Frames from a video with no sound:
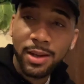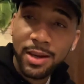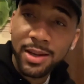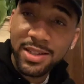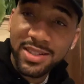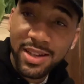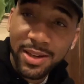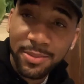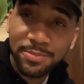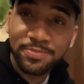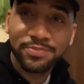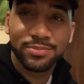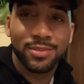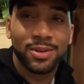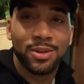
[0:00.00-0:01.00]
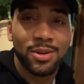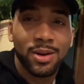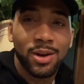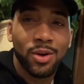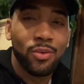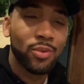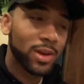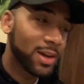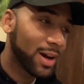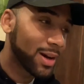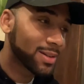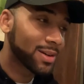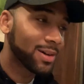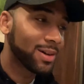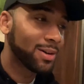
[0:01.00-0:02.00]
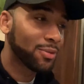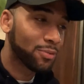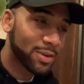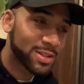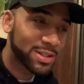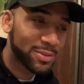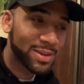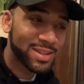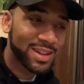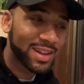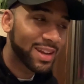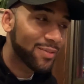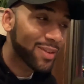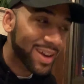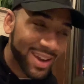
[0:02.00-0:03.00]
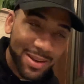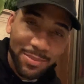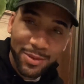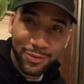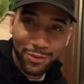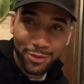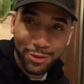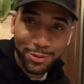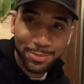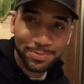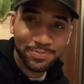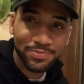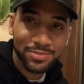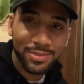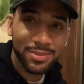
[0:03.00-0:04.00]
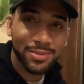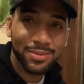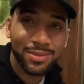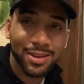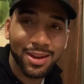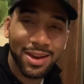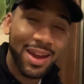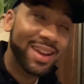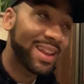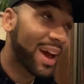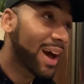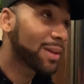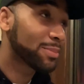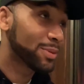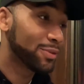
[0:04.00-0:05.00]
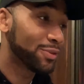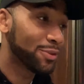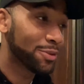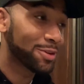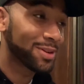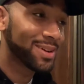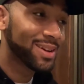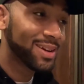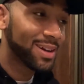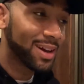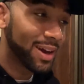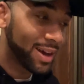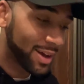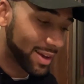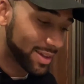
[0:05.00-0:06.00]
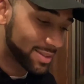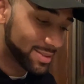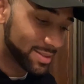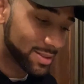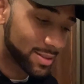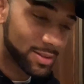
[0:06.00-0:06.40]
Like I said, we at a restaurant that I never ate before, ate at before, and